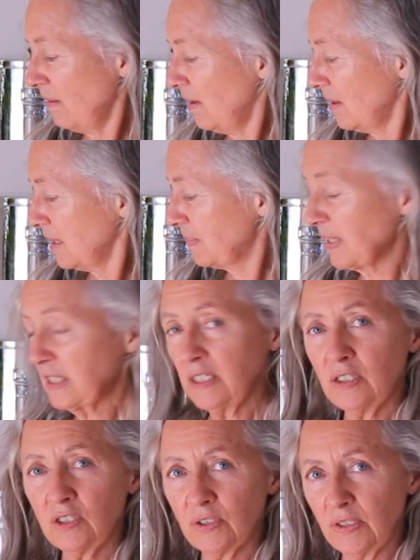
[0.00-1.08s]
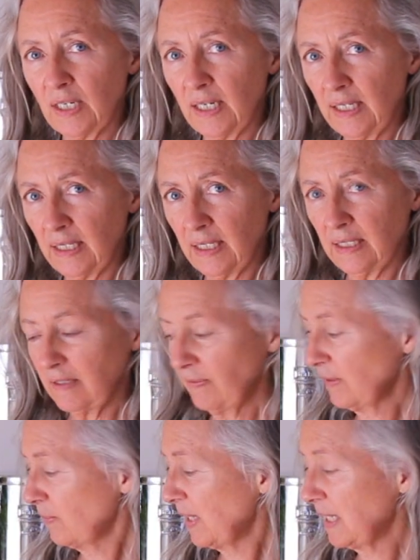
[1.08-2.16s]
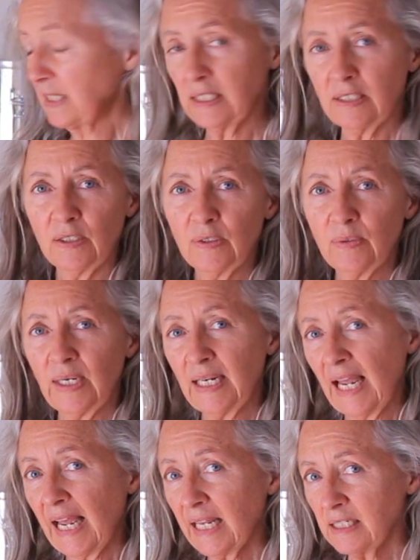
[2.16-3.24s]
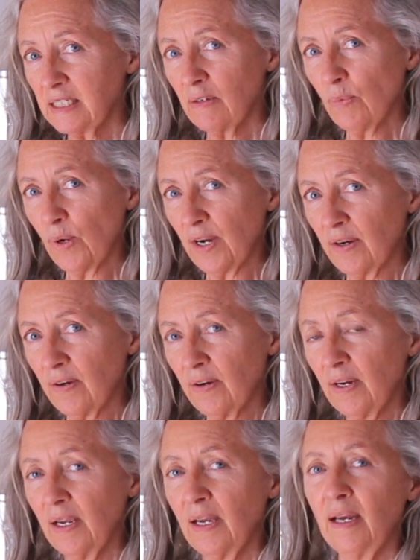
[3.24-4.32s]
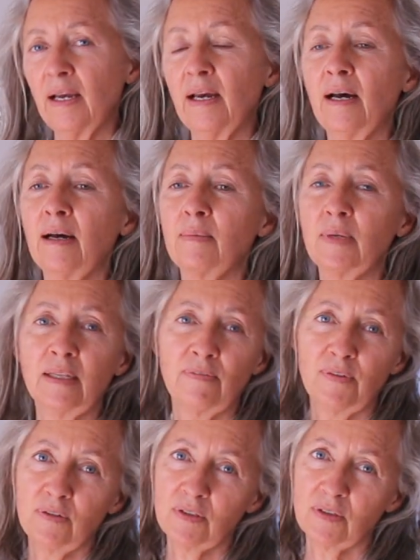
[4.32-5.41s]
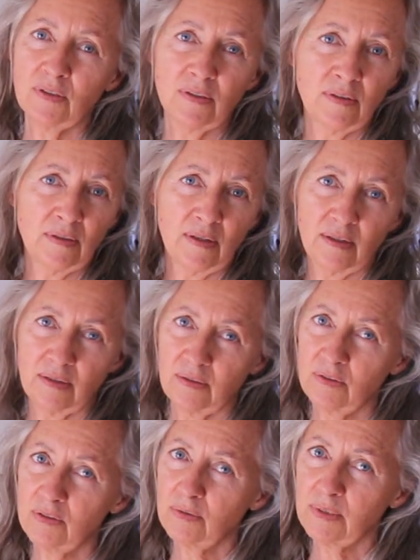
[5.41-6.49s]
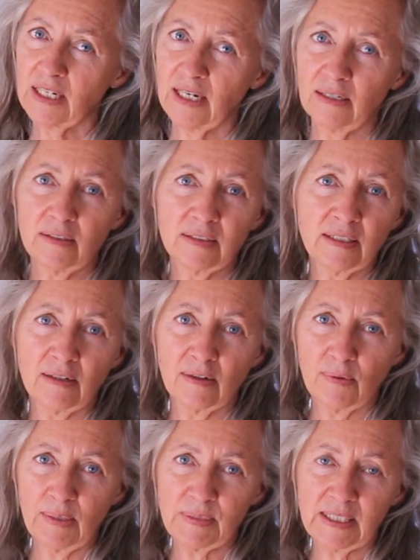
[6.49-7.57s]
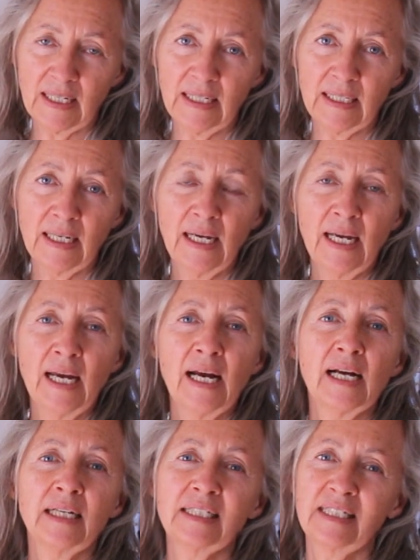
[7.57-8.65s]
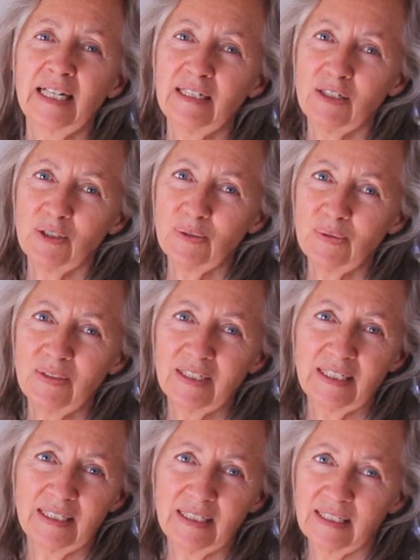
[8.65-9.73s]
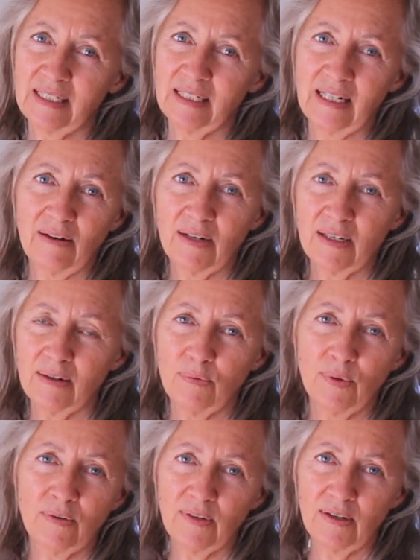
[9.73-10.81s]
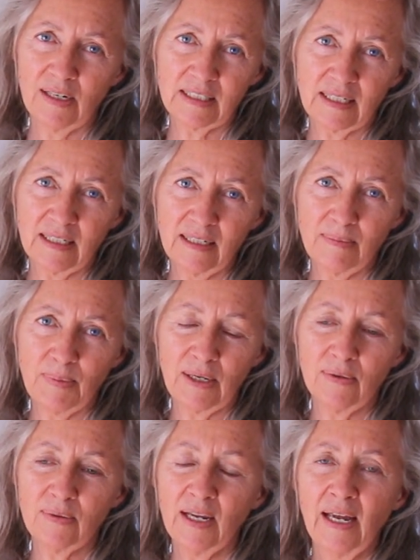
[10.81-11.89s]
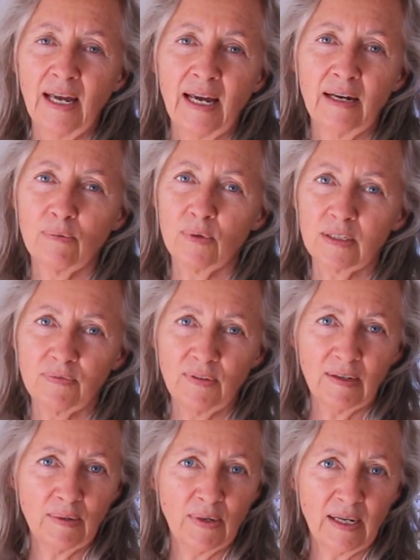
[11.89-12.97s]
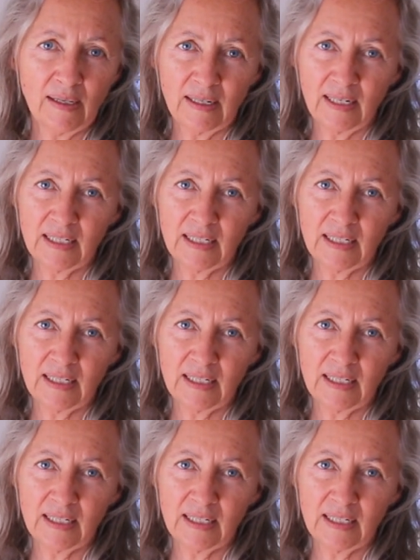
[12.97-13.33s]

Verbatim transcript: the, especially the shungite and different ways to enhance your water um, in the future on YouTube channels and our website. Stay tuned, this is an area that we're very excited about and it works very well in